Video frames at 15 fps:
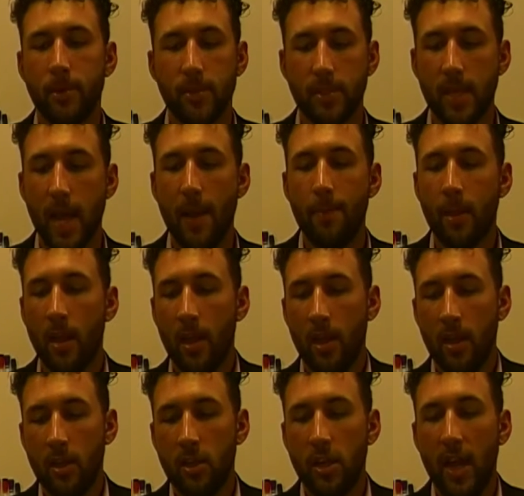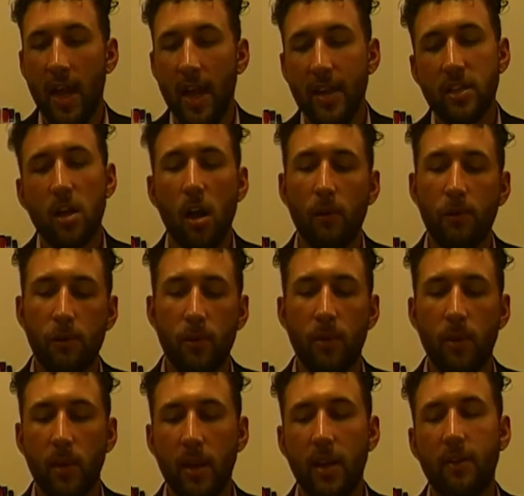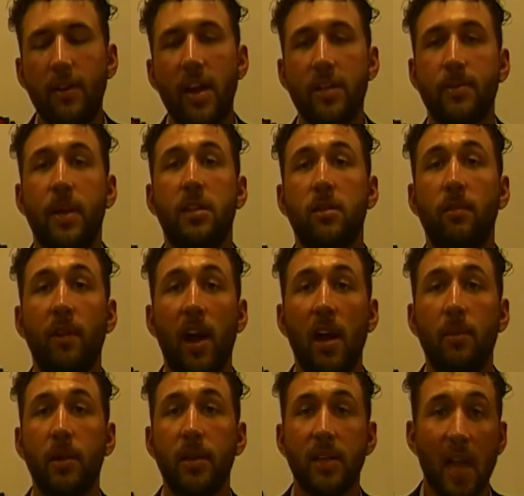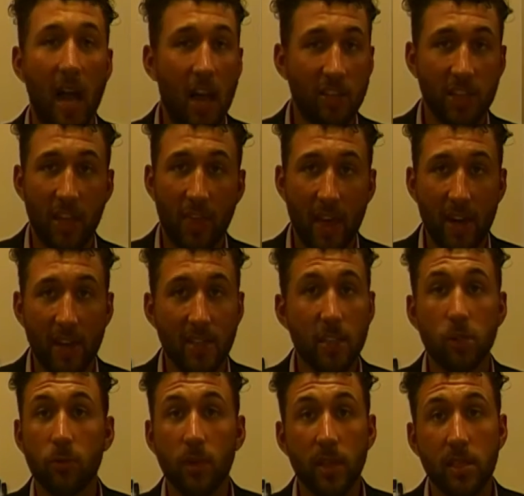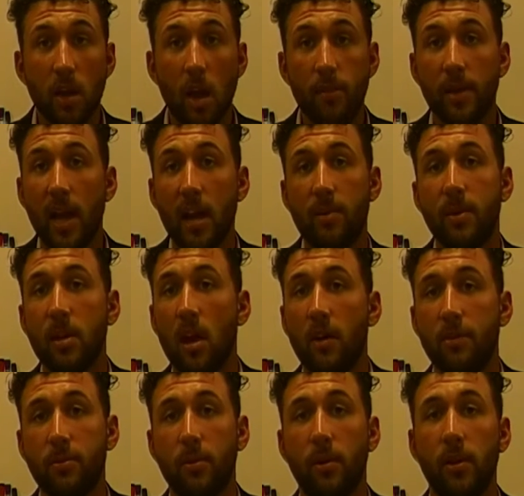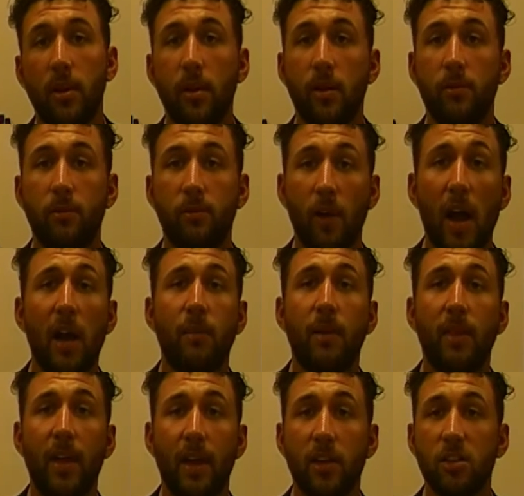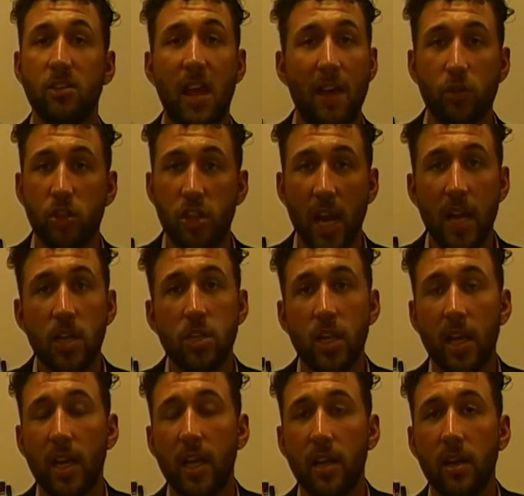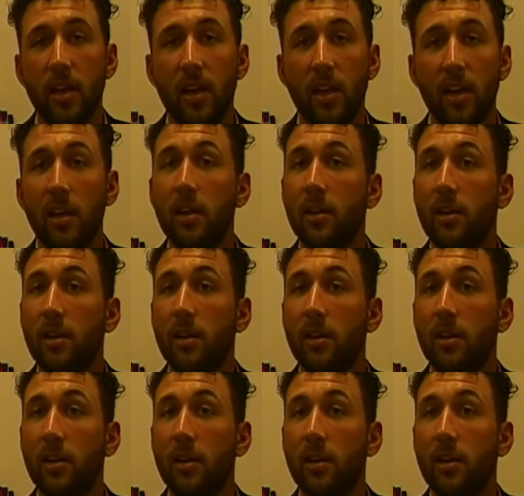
per se. And comfortable in a fast-paced environment. college athletics has really taught me how to be comfortable in an environment that is ever-changing and